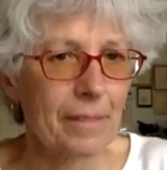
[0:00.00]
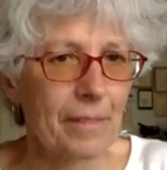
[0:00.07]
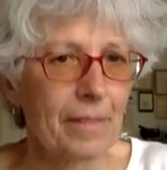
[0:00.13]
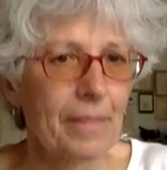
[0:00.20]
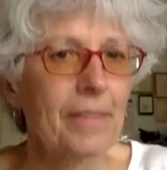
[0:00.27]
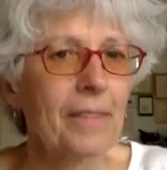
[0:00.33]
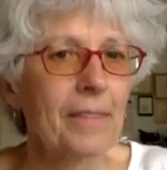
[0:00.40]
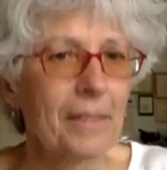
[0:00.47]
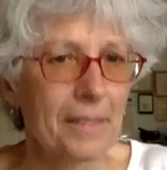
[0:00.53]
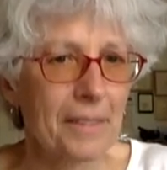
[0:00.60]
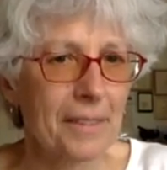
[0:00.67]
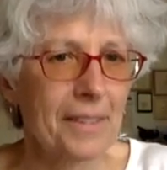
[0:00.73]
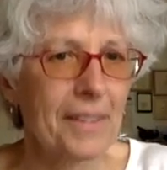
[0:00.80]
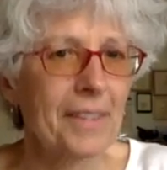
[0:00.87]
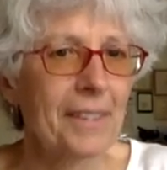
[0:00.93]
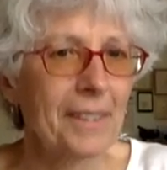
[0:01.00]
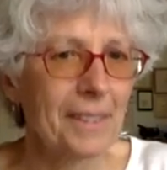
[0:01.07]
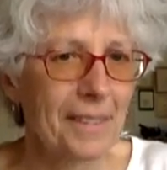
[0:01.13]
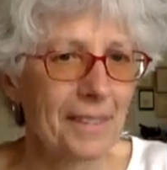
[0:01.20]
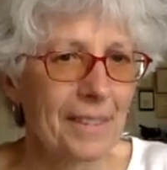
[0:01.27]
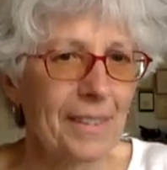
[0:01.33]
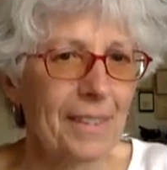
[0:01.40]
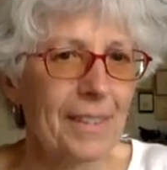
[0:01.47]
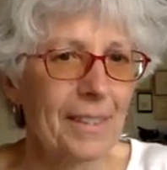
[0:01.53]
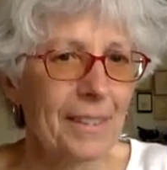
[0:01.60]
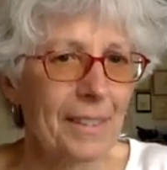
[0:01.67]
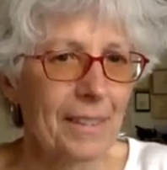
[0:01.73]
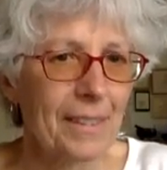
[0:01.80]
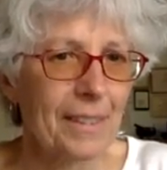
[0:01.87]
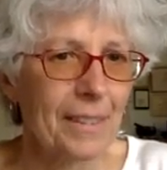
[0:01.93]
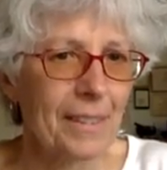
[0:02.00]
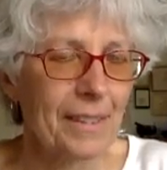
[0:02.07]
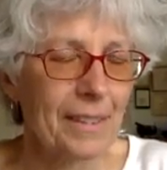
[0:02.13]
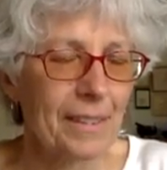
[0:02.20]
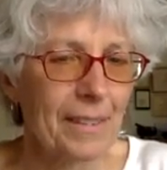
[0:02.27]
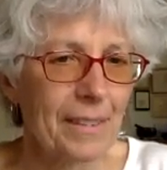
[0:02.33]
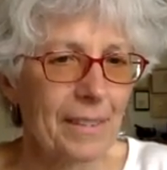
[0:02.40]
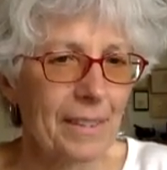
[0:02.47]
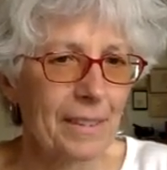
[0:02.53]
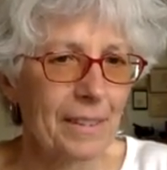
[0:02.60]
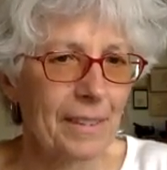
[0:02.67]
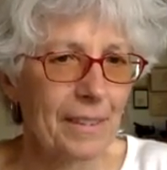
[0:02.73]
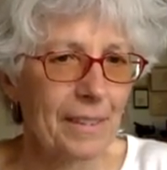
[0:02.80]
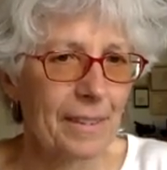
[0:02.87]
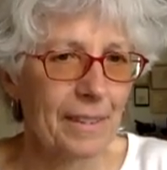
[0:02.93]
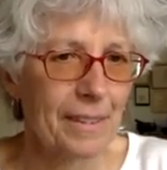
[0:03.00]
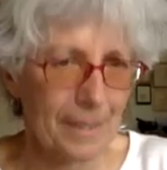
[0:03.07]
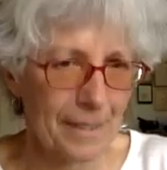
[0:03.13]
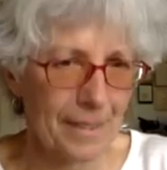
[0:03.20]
(not speaking)